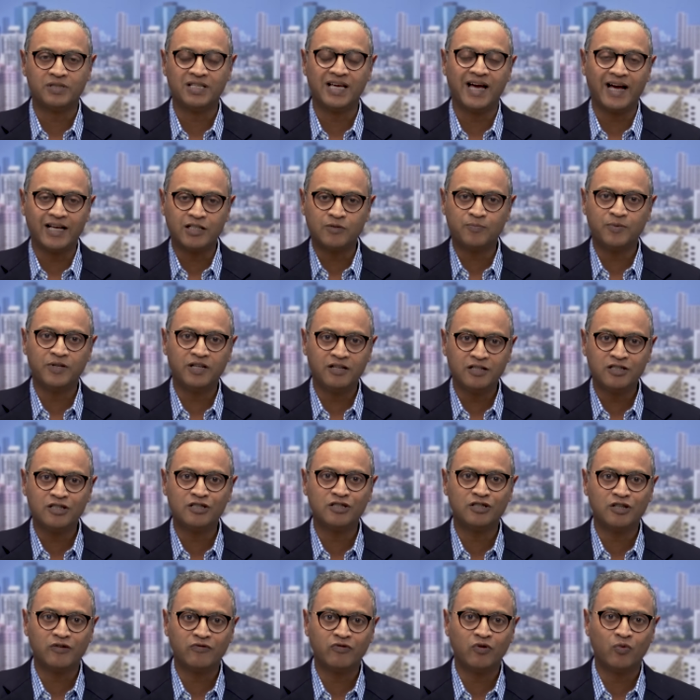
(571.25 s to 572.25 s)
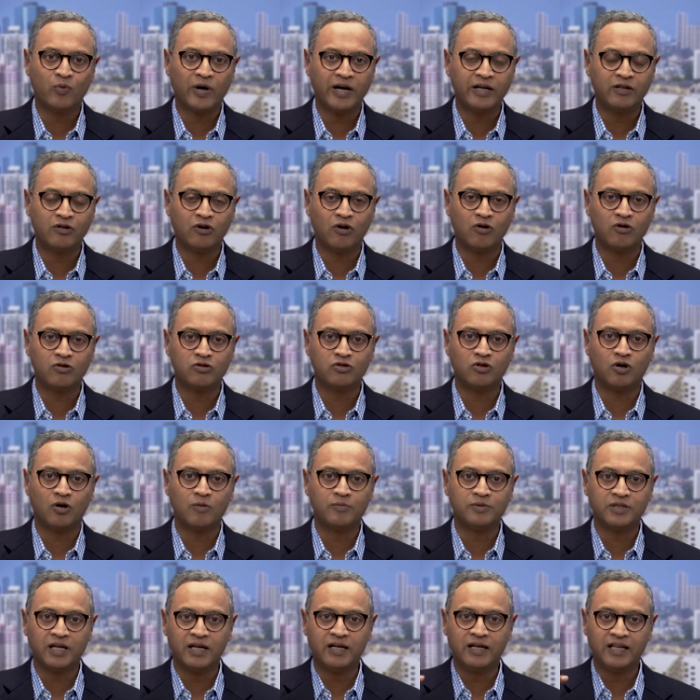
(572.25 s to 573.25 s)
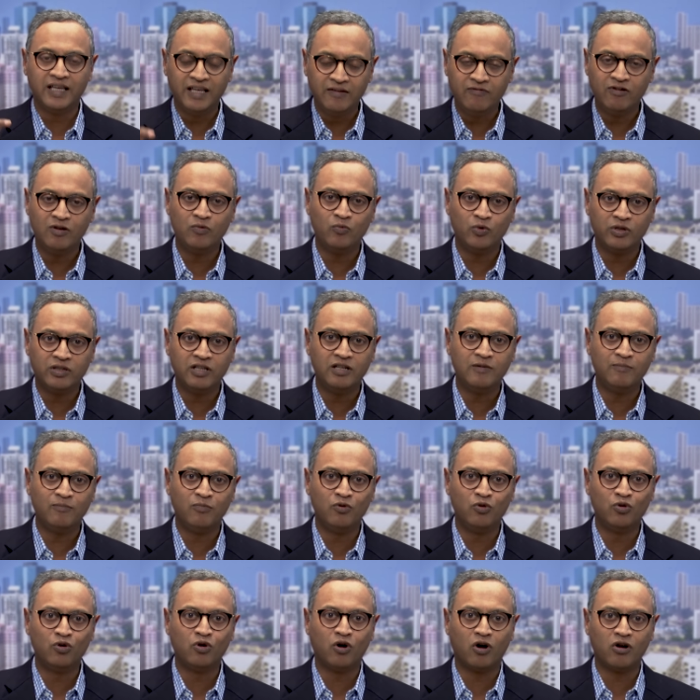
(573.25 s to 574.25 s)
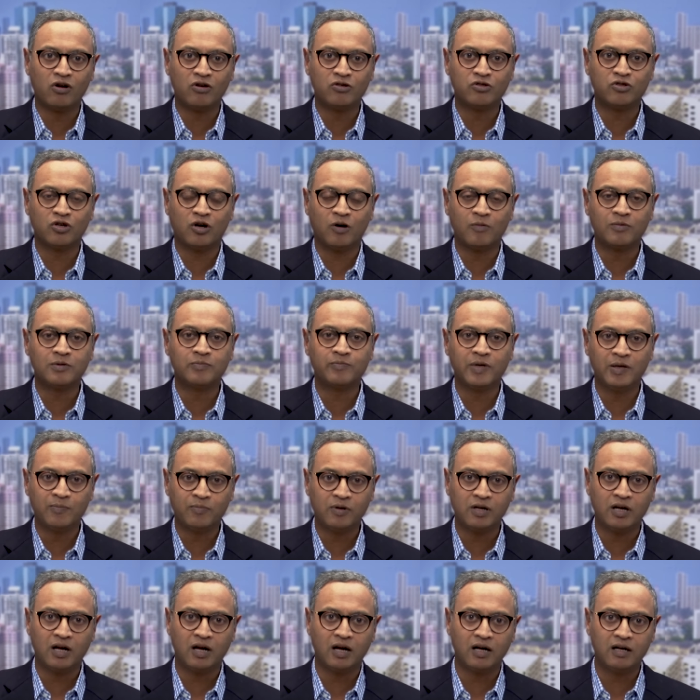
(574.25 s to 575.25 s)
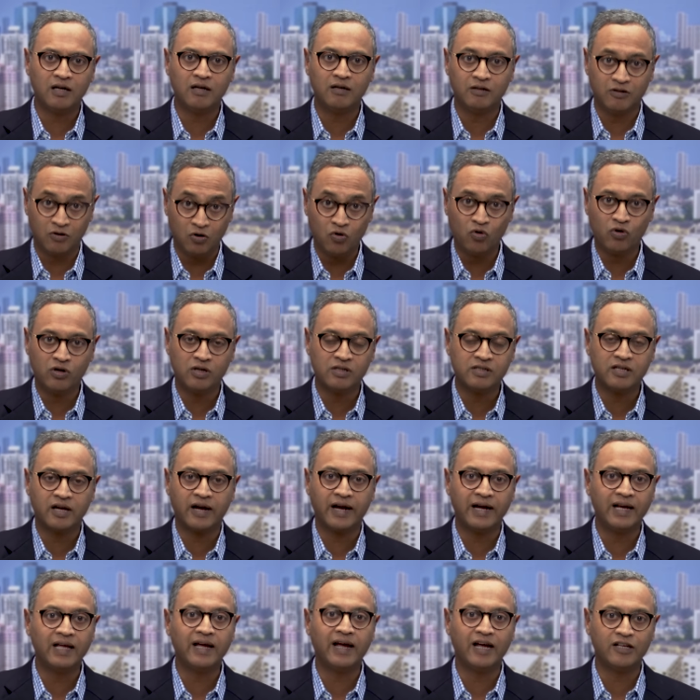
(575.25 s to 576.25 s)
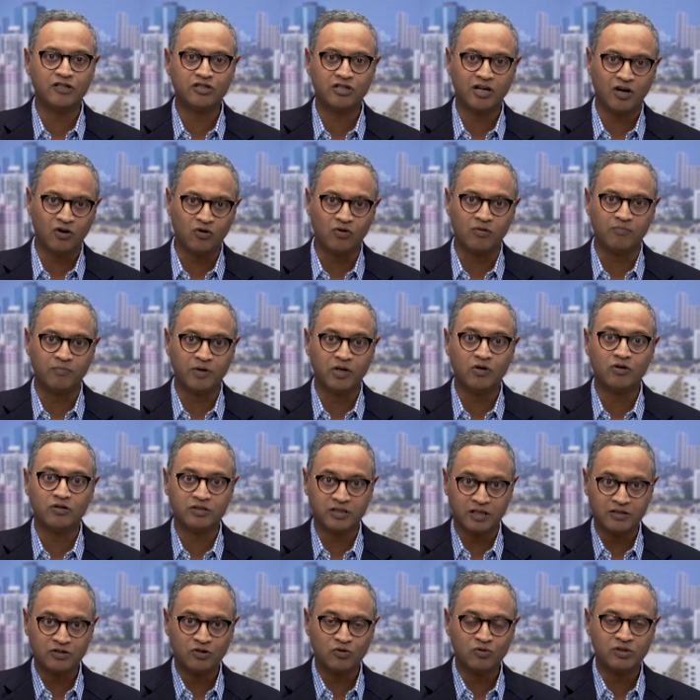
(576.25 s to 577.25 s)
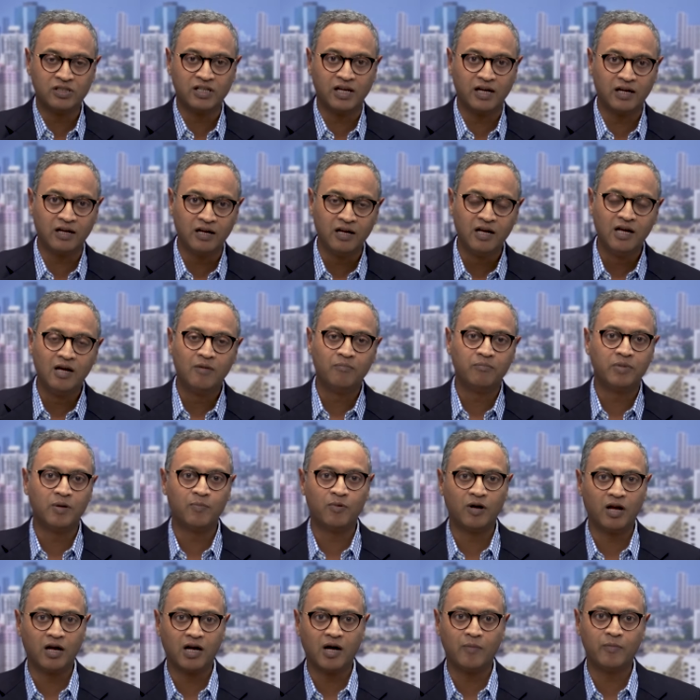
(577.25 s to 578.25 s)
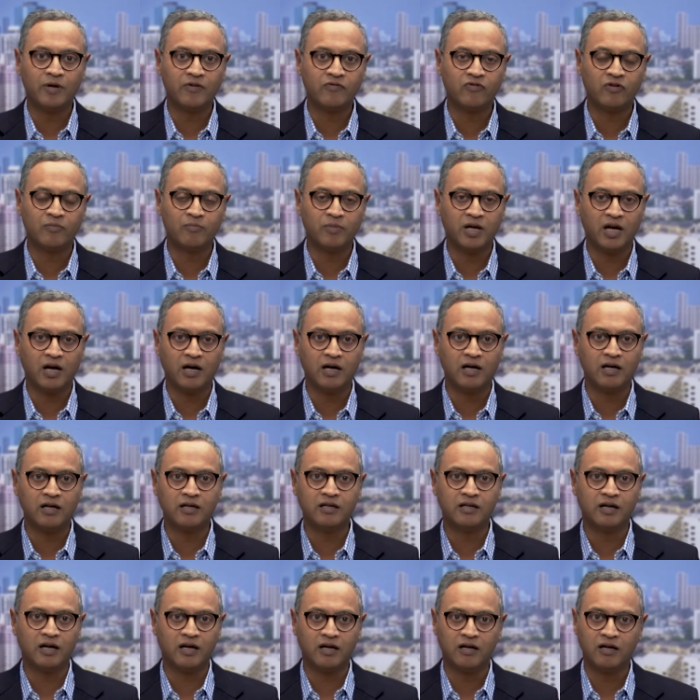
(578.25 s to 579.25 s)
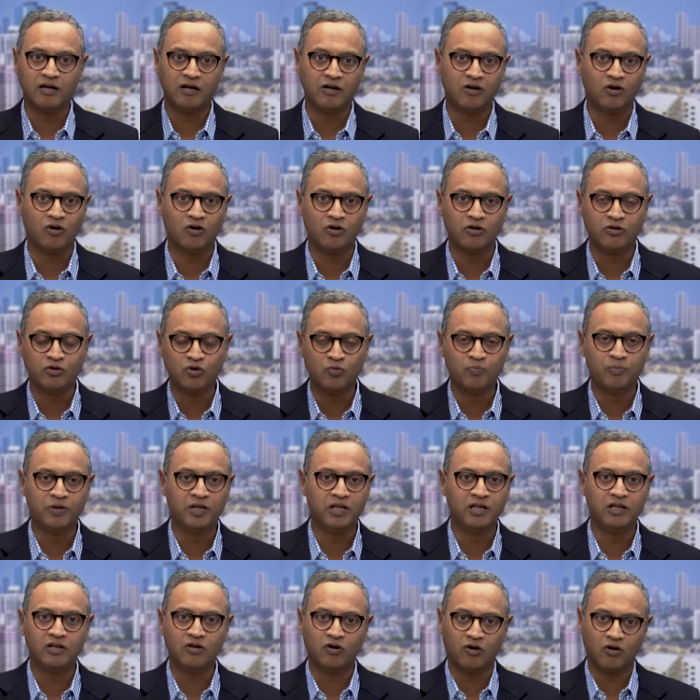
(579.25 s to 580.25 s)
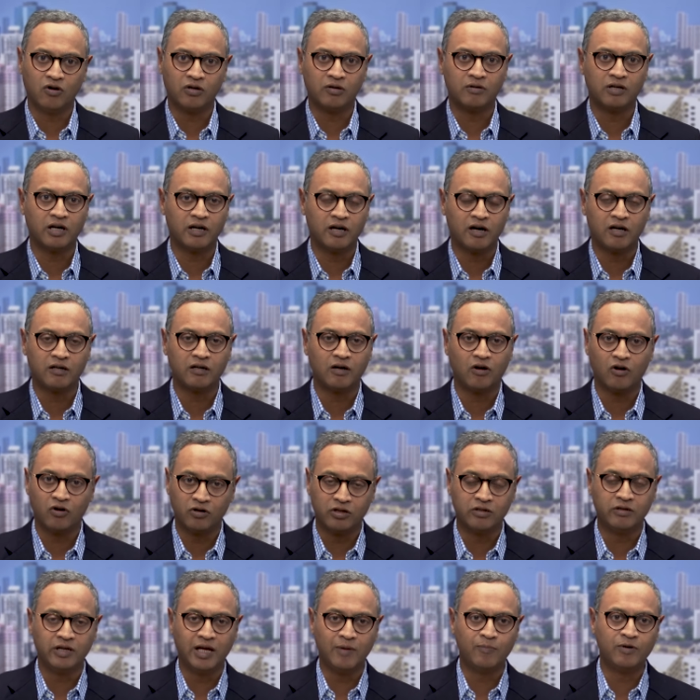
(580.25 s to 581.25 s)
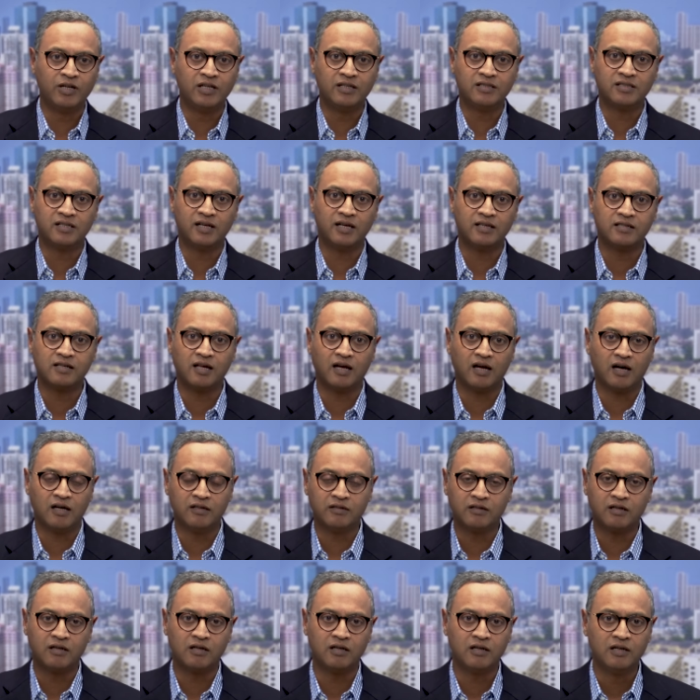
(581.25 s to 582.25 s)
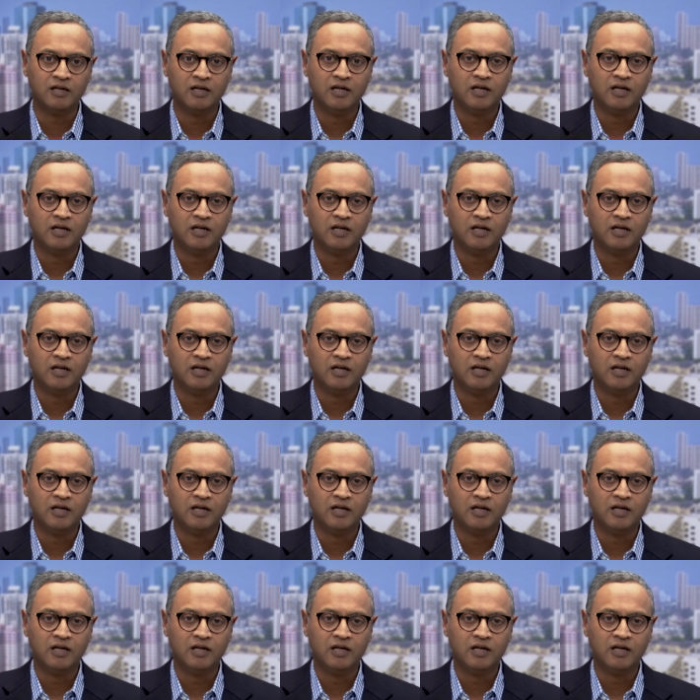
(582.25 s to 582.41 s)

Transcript: The aspirations are for white collar jobs, and even within blue collar jobs, people are, the locals are getting edged out because, as you said, people are coming from Bihar uh, or U P or Karnataka or neighboring states like Andhra,